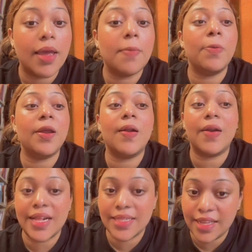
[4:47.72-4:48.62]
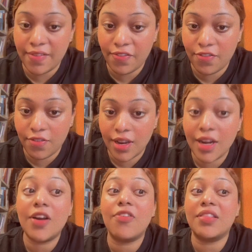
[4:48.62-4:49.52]
and be creative,
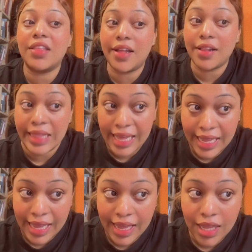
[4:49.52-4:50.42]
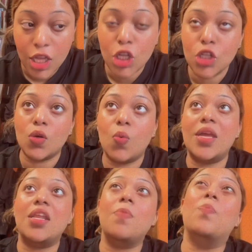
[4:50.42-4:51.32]
critical thinking. So
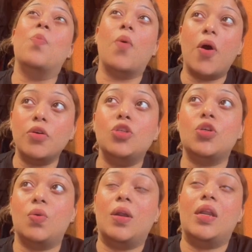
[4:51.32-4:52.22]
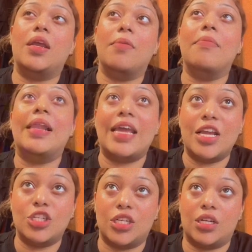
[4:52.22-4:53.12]
we need more children in
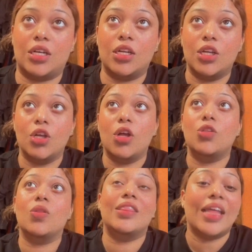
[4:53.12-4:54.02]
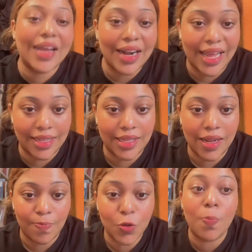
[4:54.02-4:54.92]
Malaysia to think like
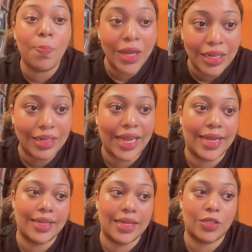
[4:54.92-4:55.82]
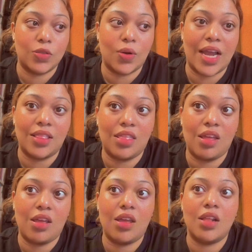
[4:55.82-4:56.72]
that, to build like that. So I
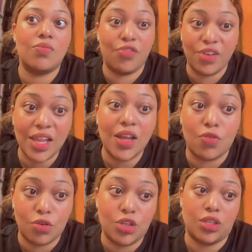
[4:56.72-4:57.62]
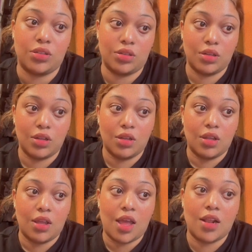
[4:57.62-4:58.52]
think it's really crucial
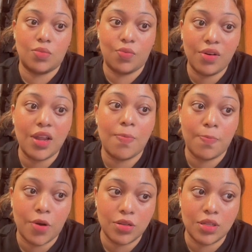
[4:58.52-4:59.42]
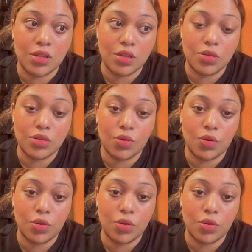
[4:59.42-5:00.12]
and it's really important to